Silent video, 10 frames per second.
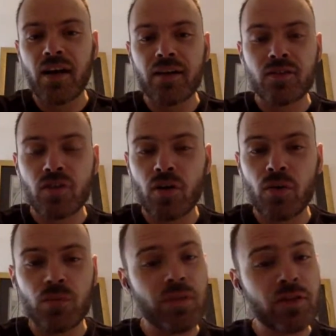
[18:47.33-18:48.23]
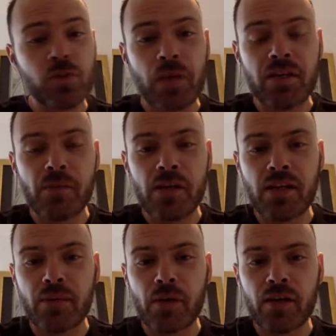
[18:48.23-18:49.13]
So it's spending
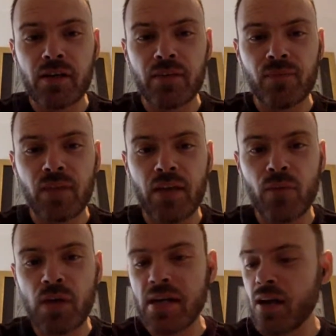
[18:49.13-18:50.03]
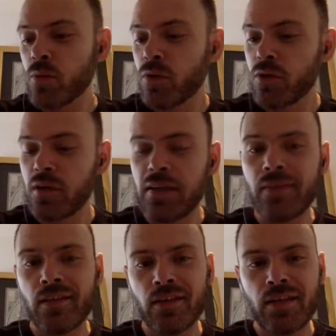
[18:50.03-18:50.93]
money on marketing, and right now we're
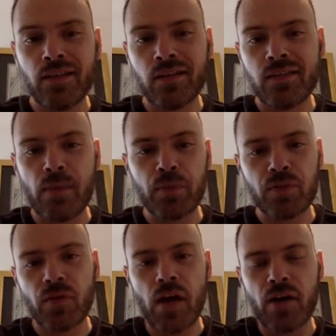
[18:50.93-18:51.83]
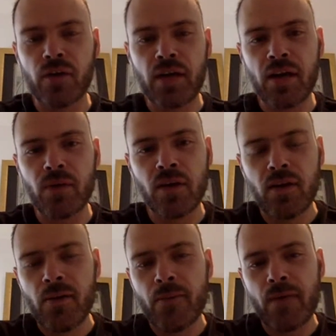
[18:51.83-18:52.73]
in the depths of hiring
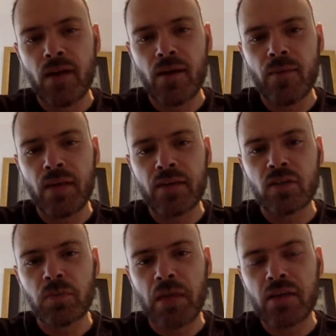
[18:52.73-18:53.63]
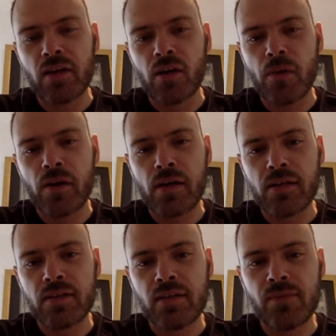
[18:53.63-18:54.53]
out and expanding our
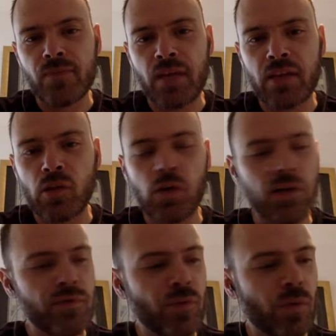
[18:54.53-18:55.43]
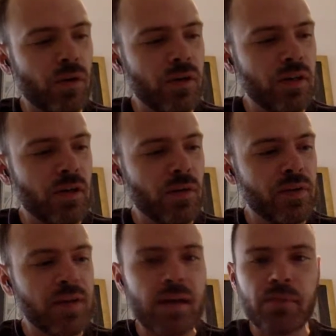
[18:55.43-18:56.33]
marketing team and looking for
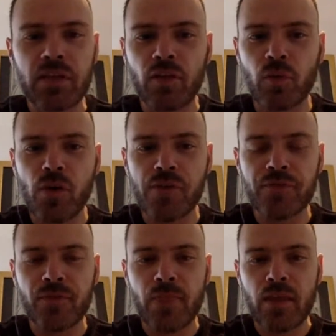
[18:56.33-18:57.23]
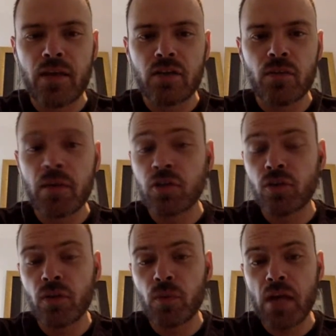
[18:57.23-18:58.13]
the diamond in the rough, to make
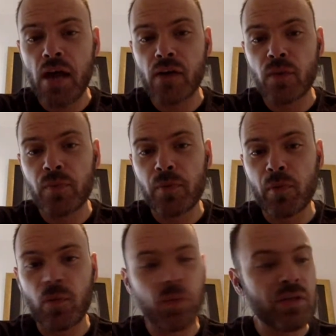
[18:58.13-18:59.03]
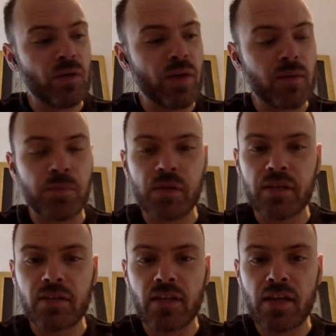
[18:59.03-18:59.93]
sure that we hire the people that we know that can bring
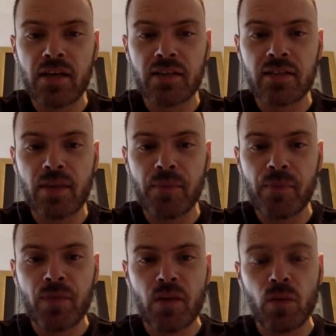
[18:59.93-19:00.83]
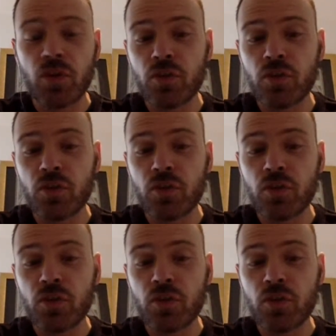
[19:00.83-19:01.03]
us to that next step, which is